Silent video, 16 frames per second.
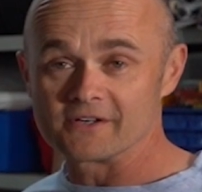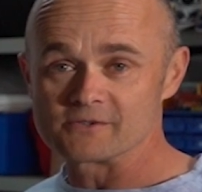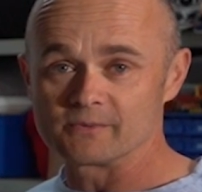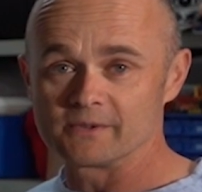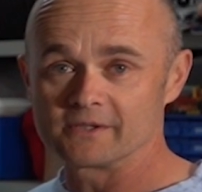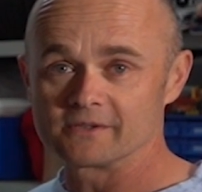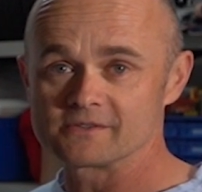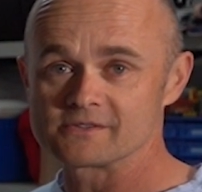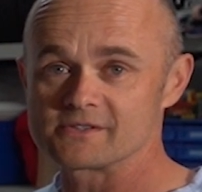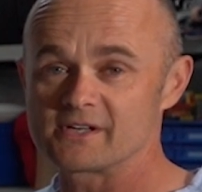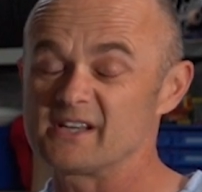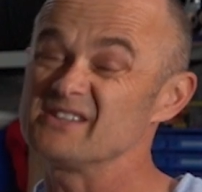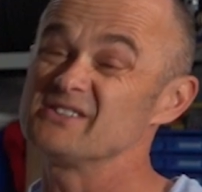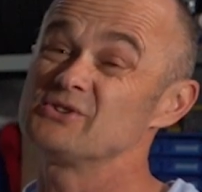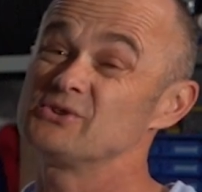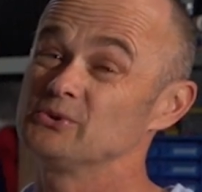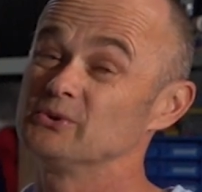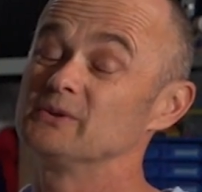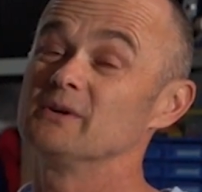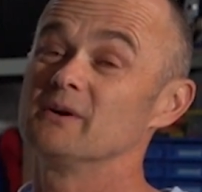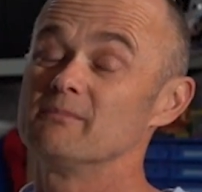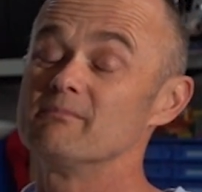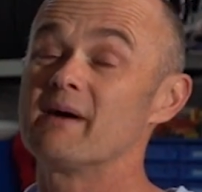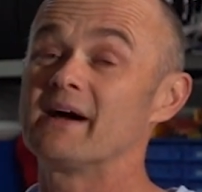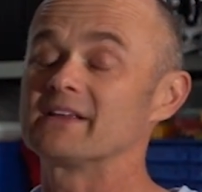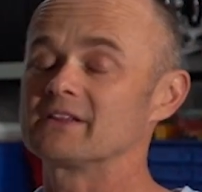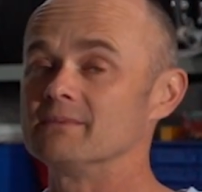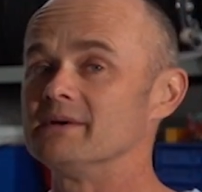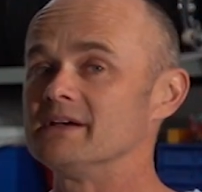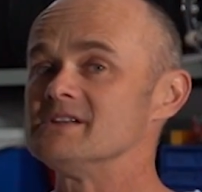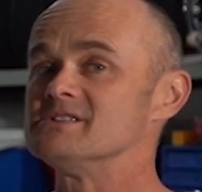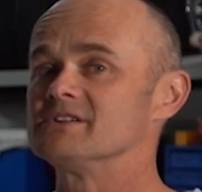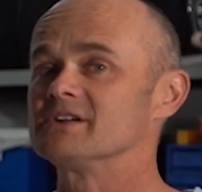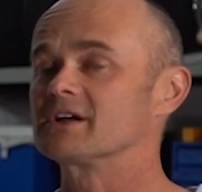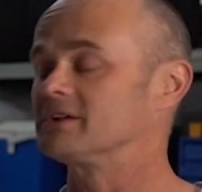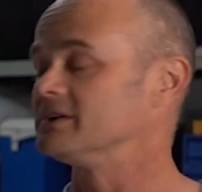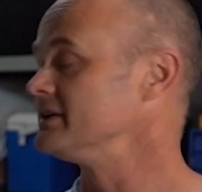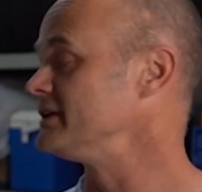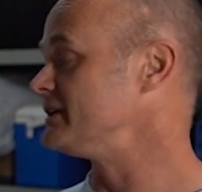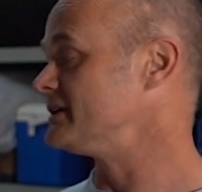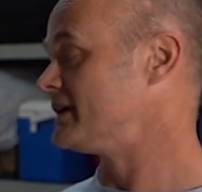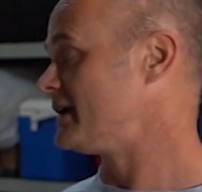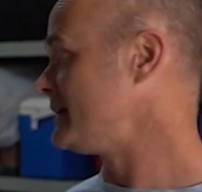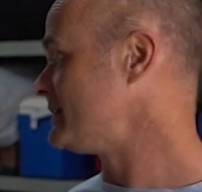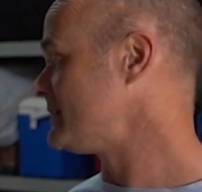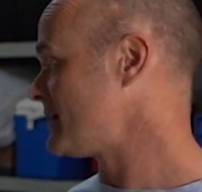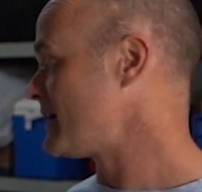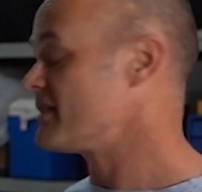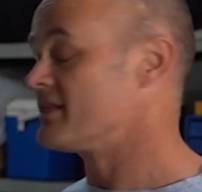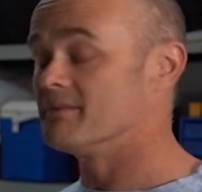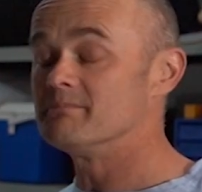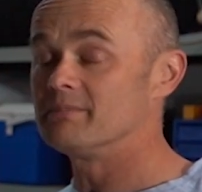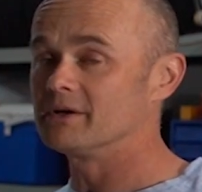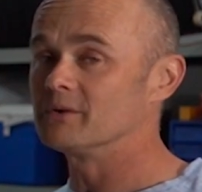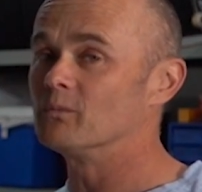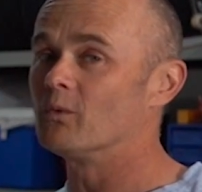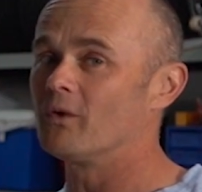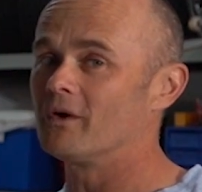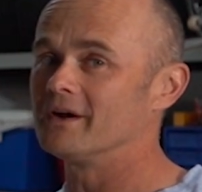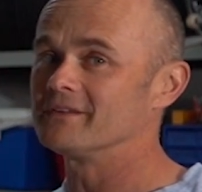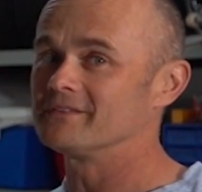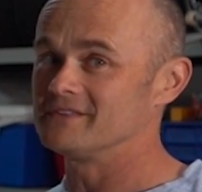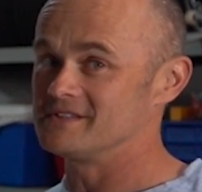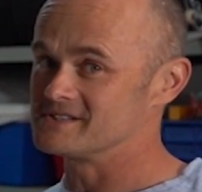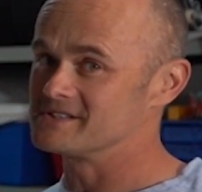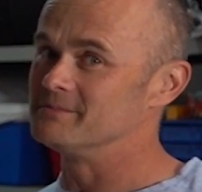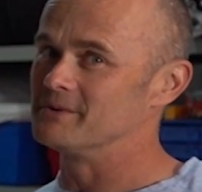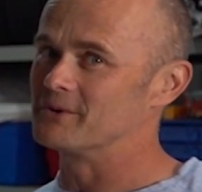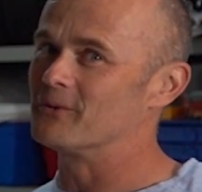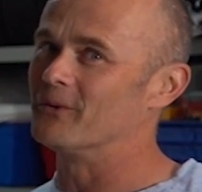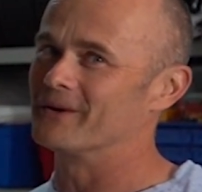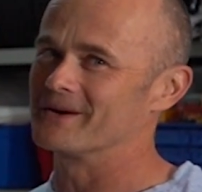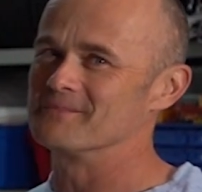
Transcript: these wheels, it should make them easier to clean, and them being white, this is going to be quite